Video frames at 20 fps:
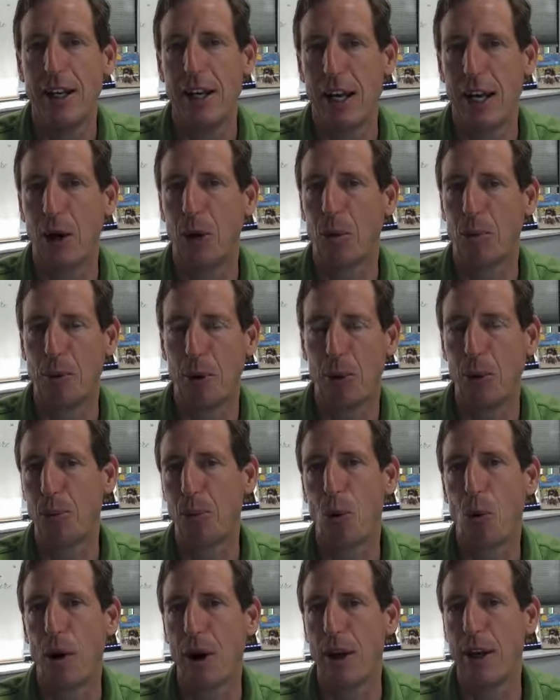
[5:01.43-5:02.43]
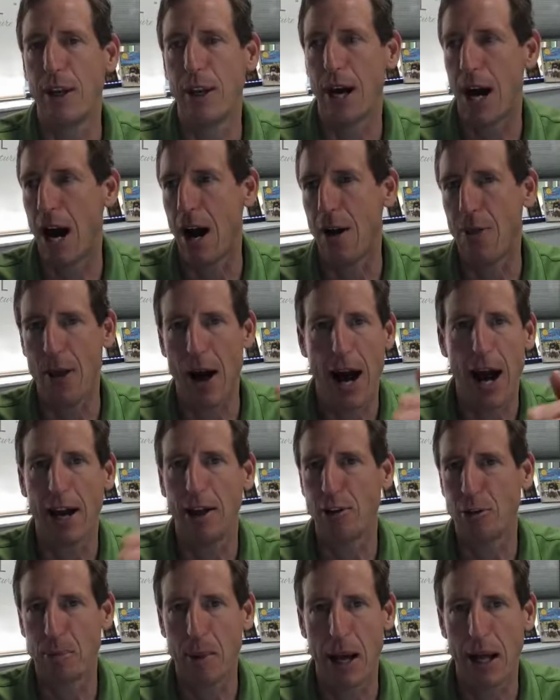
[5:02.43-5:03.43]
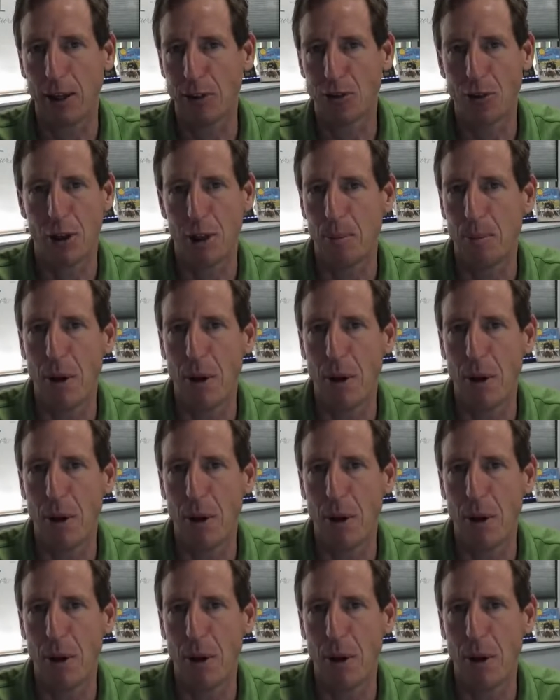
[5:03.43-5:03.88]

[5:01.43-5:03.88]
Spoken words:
and it will be reported on the highest balance of the